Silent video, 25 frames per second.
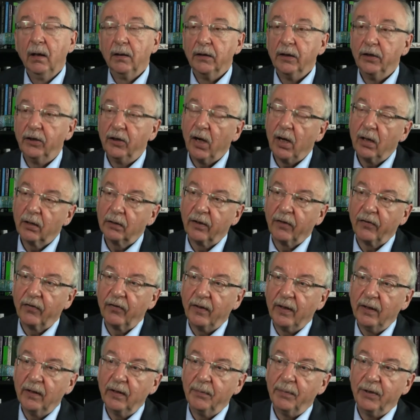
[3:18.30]
The
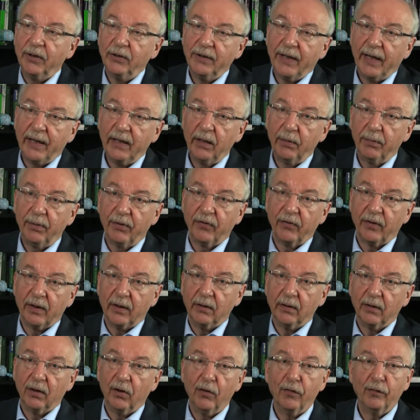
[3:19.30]
doctors send about
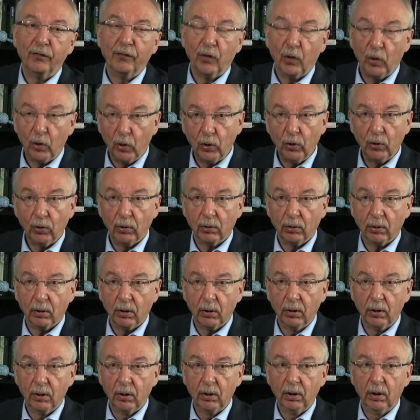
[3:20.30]
90% of
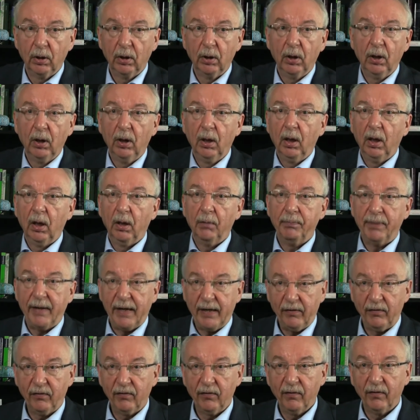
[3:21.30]
all
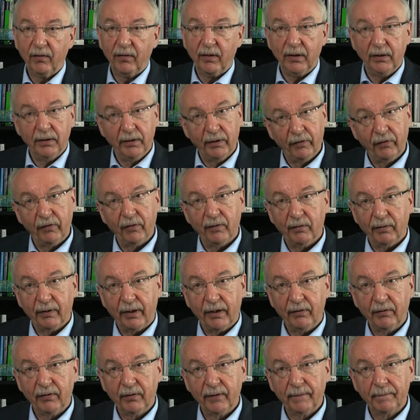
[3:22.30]
patients in this
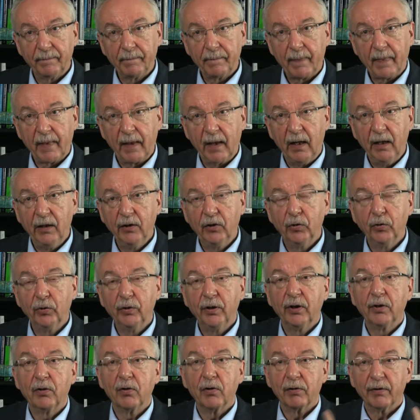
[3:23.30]
situation into
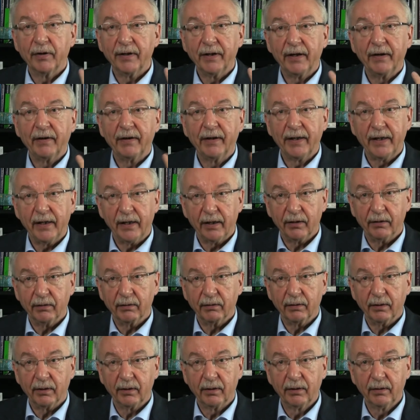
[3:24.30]
the coronary care
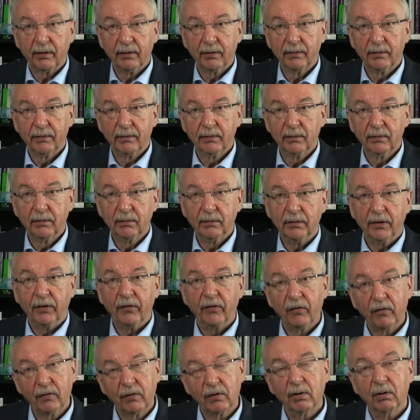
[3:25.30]
unit.
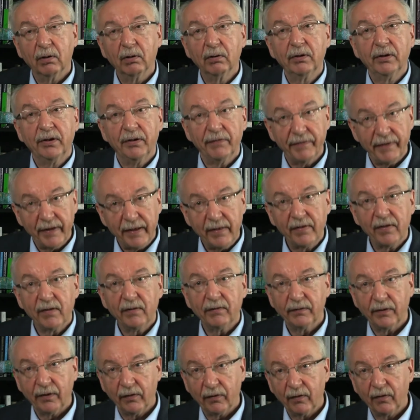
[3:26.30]
This is called
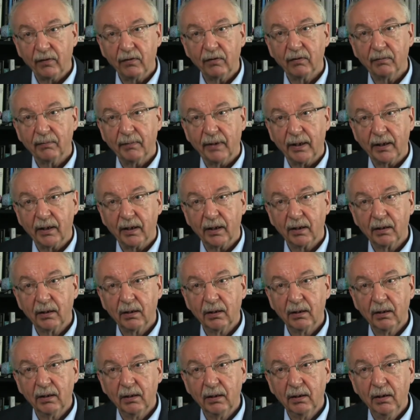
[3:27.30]
defensive decision making
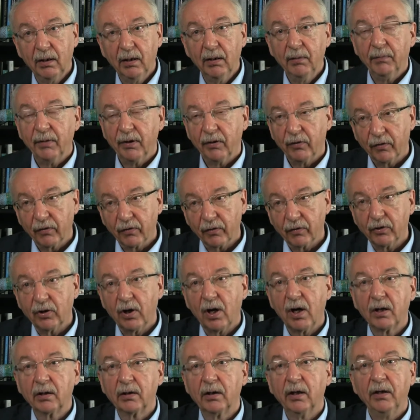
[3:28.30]
because a
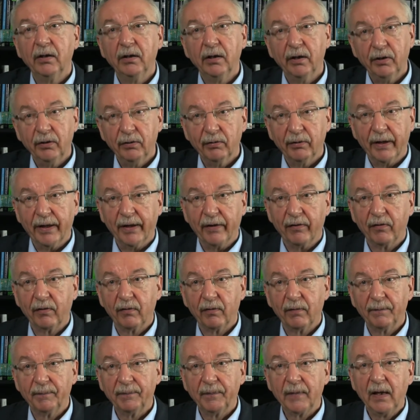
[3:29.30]
doctor in the
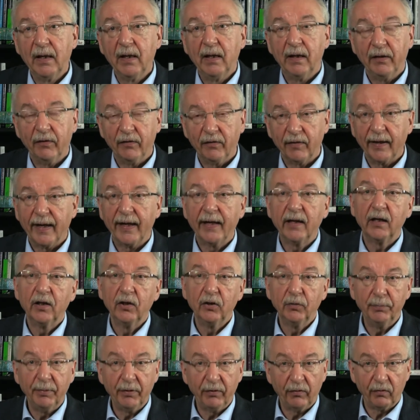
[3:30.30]
US is
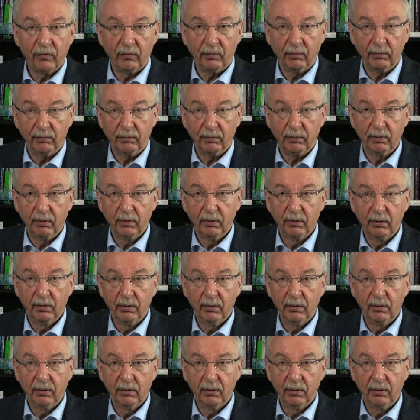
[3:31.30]
likely to be sued